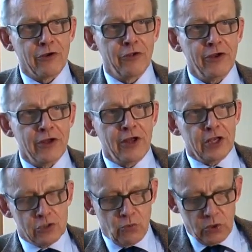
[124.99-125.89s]
Huh?
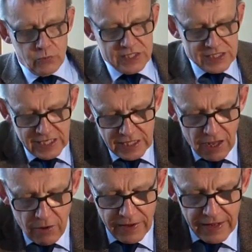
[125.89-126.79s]
So what we see
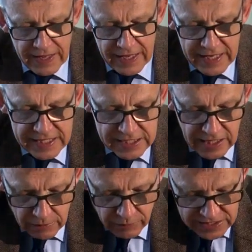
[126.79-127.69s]
now is
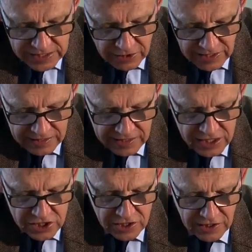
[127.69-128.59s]
that we see an
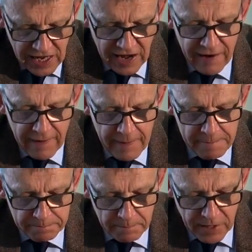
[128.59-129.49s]
addition here
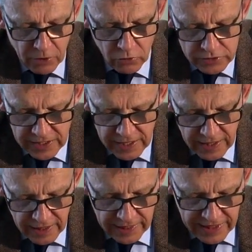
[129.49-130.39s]
because
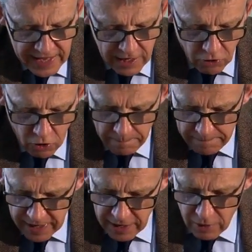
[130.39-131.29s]
they
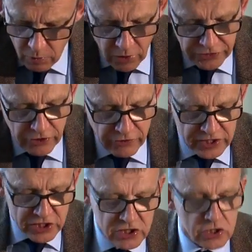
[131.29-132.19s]
copy what the
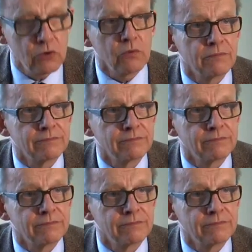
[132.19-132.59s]
riches do.